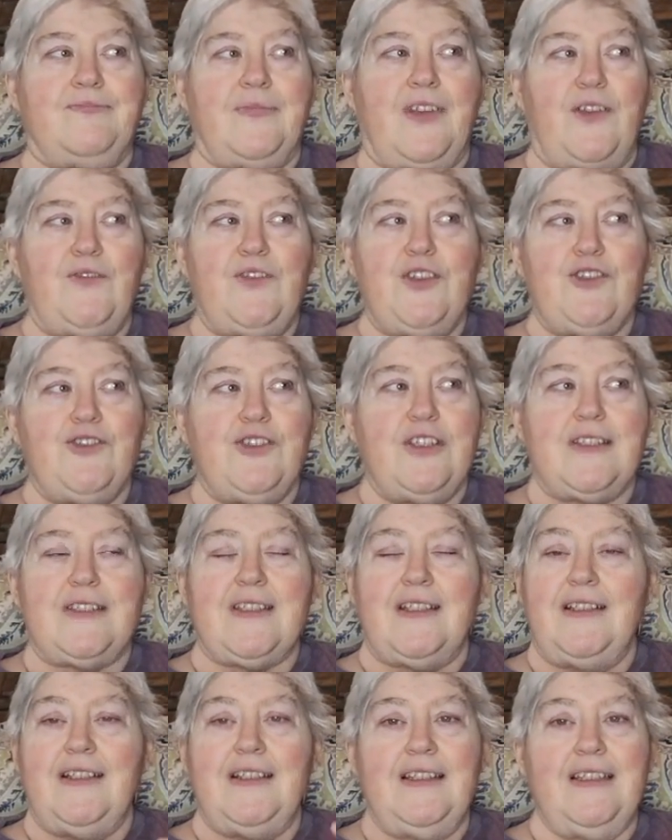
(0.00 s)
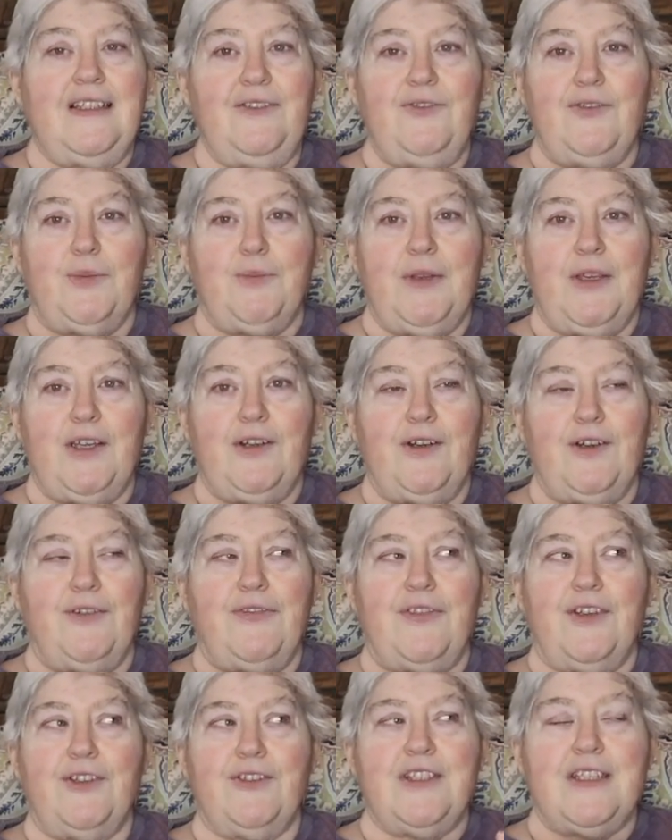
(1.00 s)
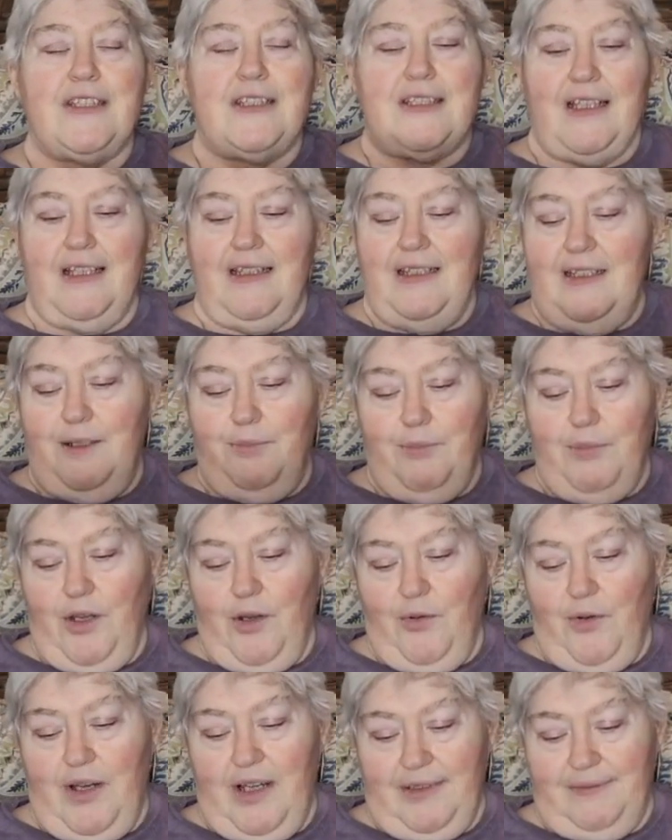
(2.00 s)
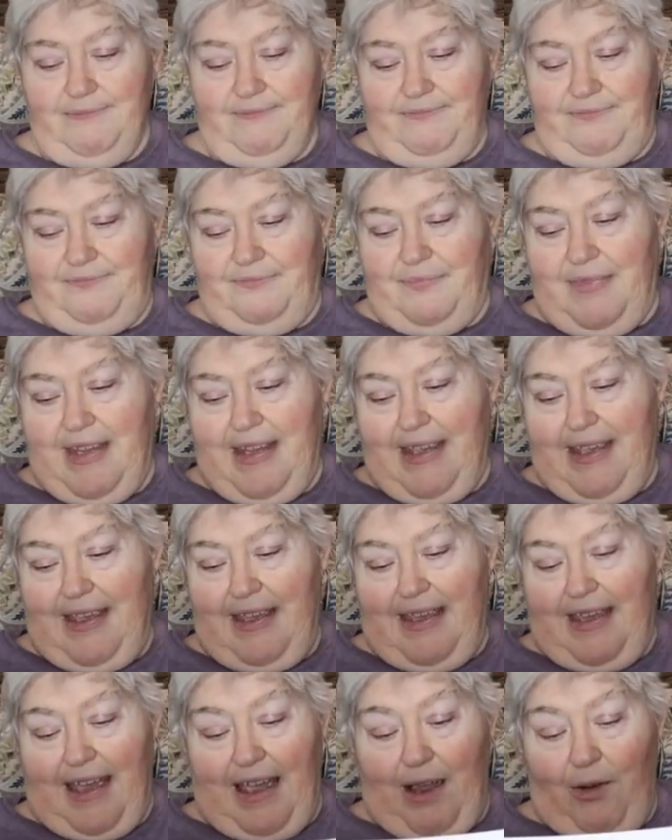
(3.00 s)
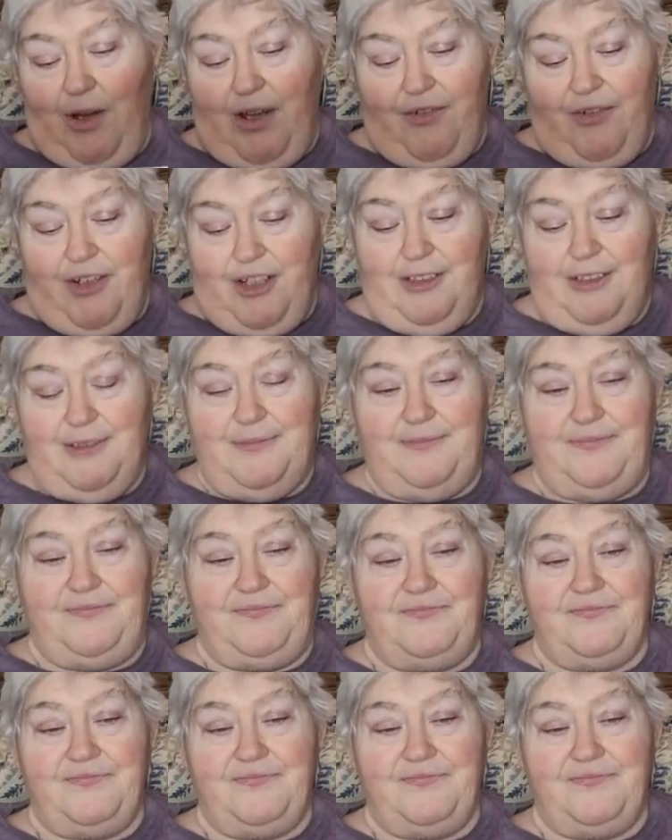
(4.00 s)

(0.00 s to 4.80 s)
if they're just going to leave them there or if they're just going to let them go on. However,